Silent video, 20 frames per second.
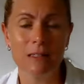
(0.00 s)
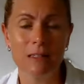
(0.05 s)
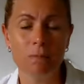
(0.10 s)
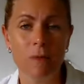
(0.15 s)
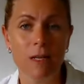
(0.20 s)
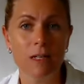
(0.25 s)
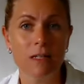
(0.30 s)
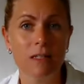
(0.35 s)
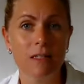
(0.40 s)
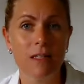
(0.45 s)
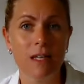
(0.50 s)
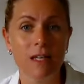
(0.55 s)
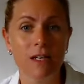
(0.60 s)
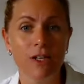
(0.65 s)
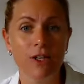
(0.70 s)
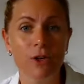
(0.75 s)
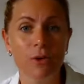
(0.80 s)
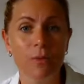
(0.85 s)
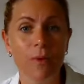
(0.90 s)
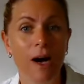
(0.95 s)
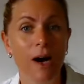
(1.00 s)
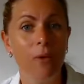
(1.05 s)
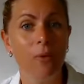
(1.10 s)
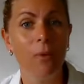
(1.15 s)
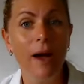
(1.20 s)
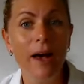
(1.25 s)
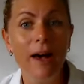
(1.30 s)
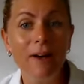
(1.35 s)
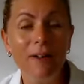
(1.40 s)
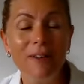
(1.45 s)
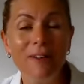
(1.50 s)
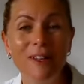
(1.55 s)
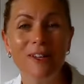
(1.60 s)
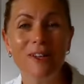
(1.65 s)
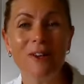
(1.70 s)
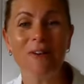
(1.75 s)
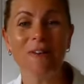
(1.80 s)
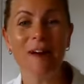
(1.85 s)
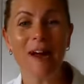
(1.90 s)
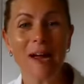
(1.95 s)
Smith's, then you are well
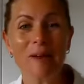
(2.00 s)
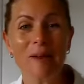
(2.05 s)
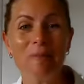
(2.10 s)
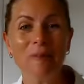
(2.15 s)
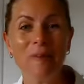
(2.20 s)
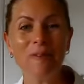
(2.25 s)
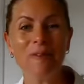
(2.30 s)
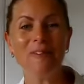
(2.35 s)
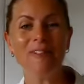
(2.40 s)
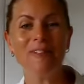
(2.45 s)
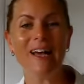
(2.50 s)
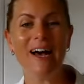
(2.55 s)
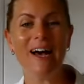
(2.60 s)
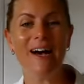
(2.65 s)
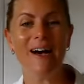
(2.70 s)
and you're able